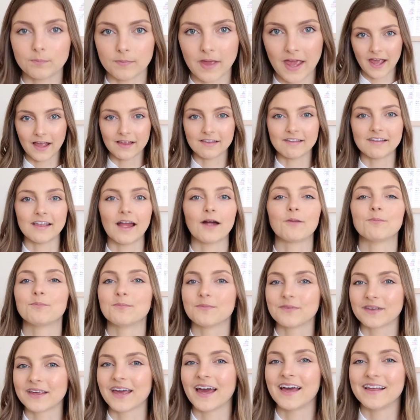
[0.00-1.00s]
Hands down.
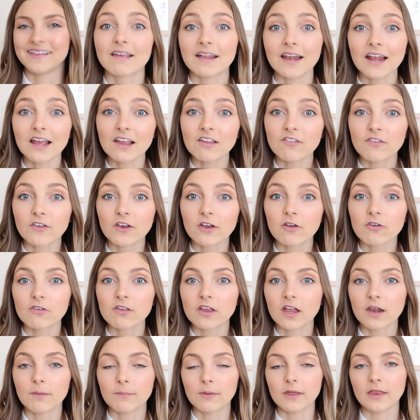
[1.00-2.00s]
Okay, today's video is
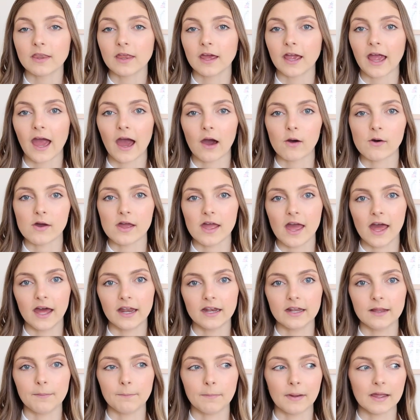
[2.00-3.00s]
going to be like how I
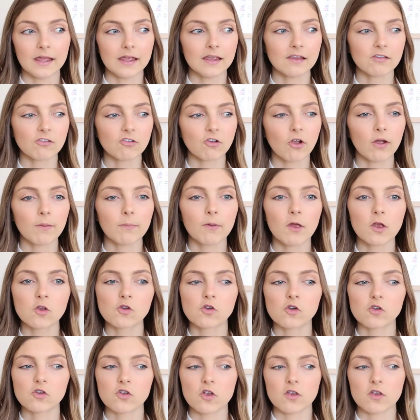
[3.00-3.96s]
edit my Instagram pictures,